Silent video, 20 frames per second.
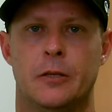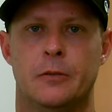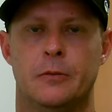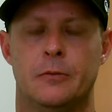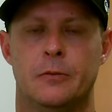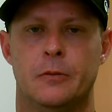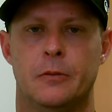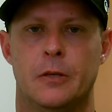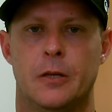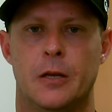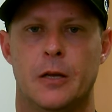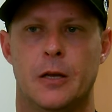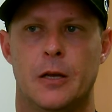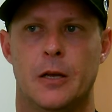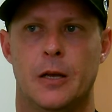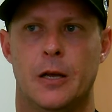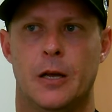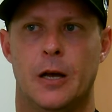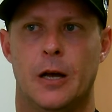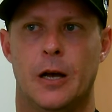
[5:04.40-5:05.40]

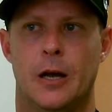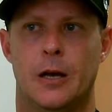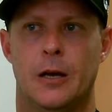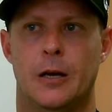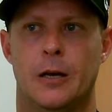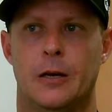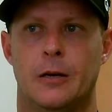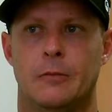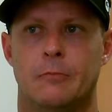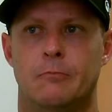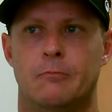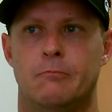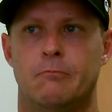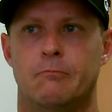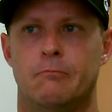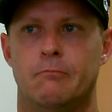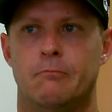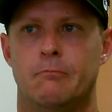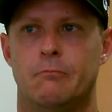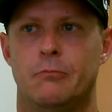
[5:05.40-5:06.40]
and
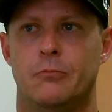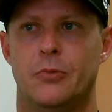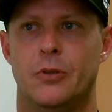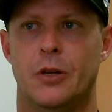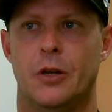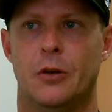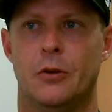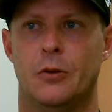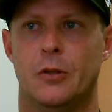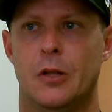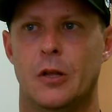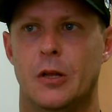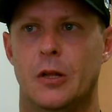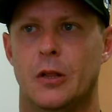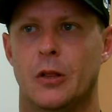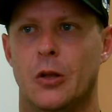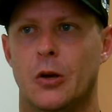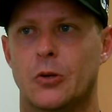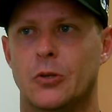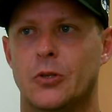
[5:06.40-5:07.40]

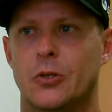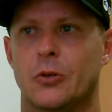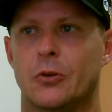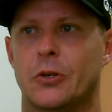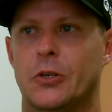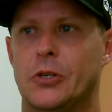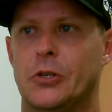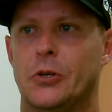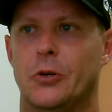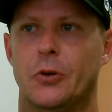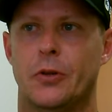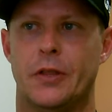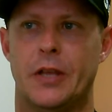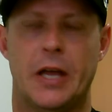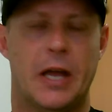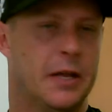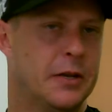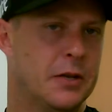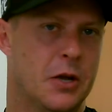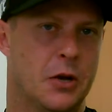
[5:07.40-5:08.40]
long story short, they
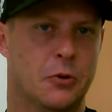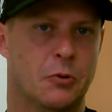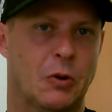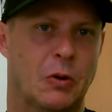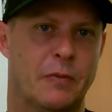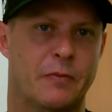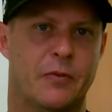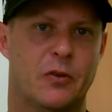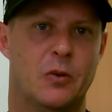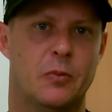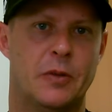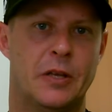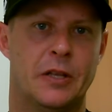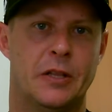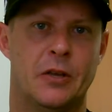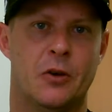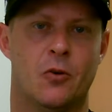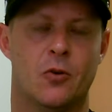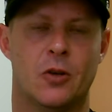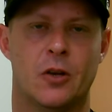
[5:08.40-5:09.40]
had no room for me in
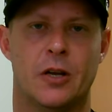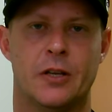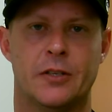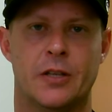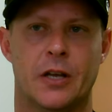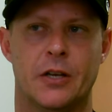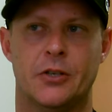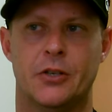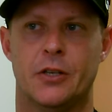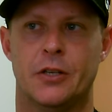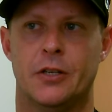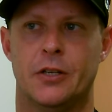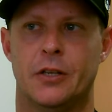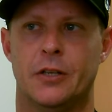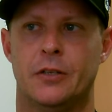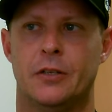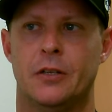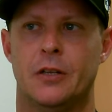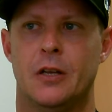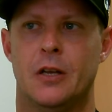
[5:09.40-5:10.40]
the organisation,
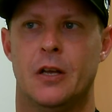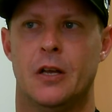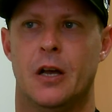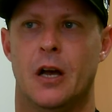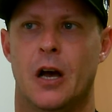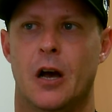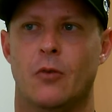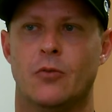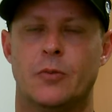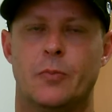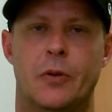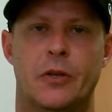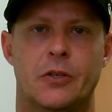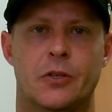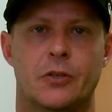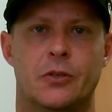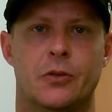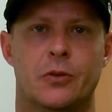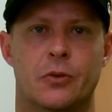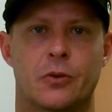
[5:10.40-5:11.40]
and I was
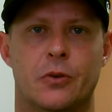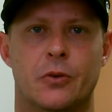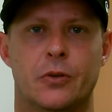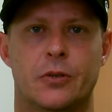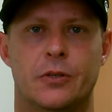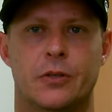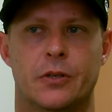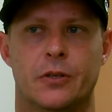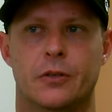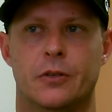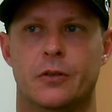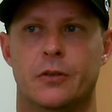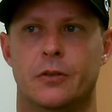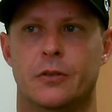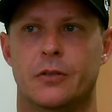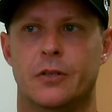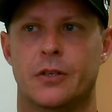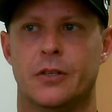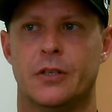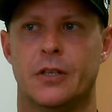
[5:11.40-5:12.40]
pitching too good
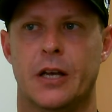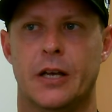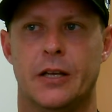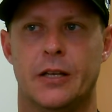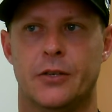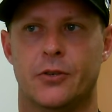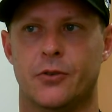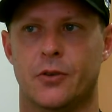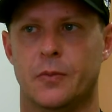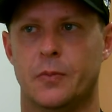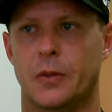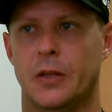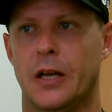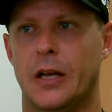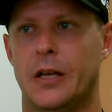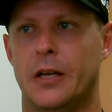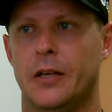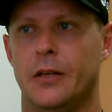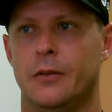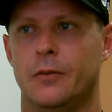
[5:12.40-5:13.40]
to stay in
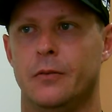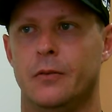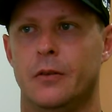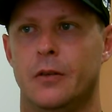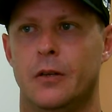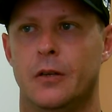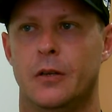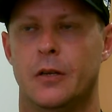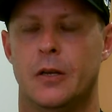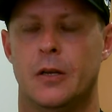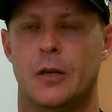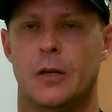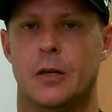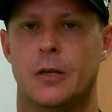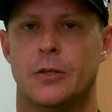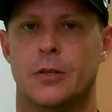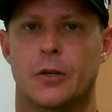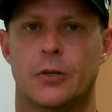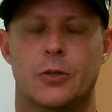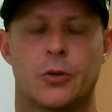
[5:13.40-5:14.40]
AAA, and
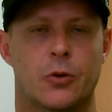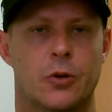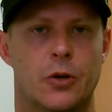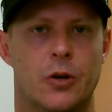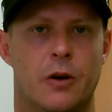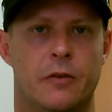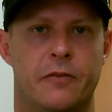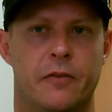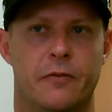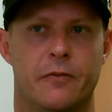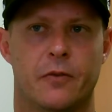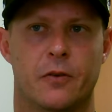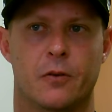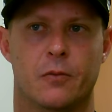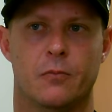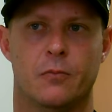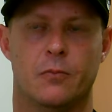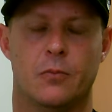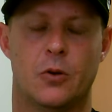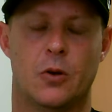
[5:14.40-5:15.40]
so I took an offer
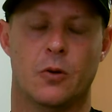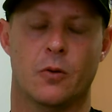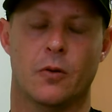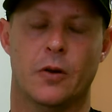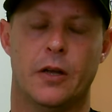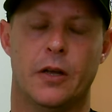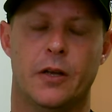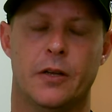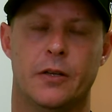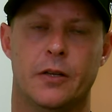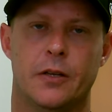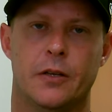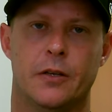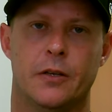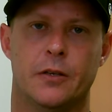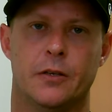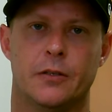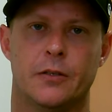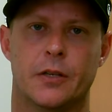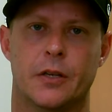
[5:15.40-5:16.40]
from
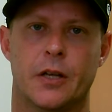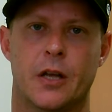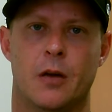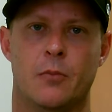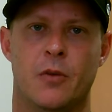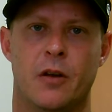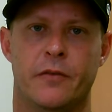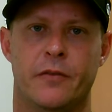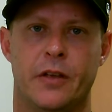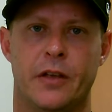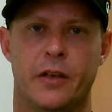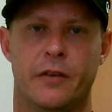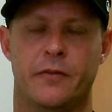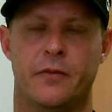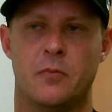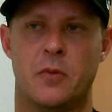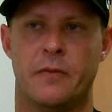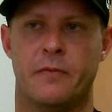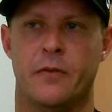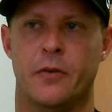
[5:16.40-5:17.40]
Korea to come over here
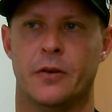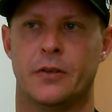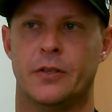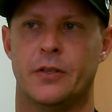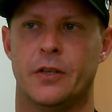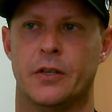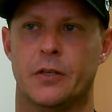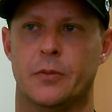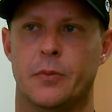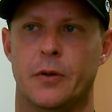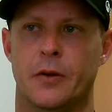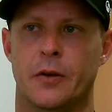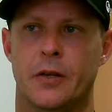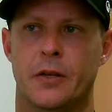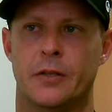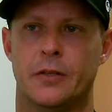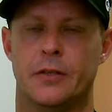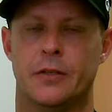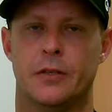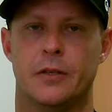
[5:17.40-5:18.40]
for my first
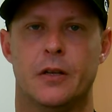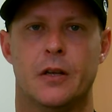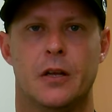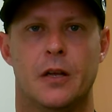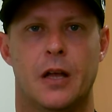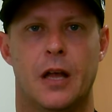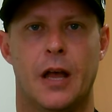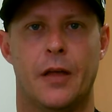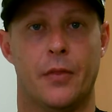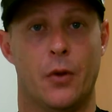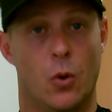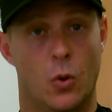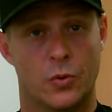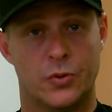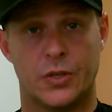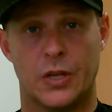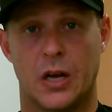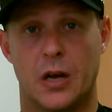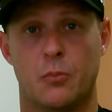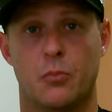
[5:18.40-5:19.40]
experience at the
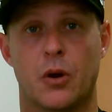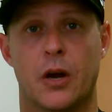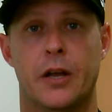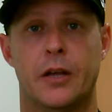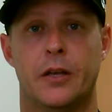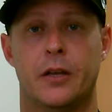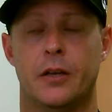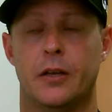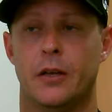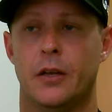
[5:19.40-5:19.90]
All-Star break,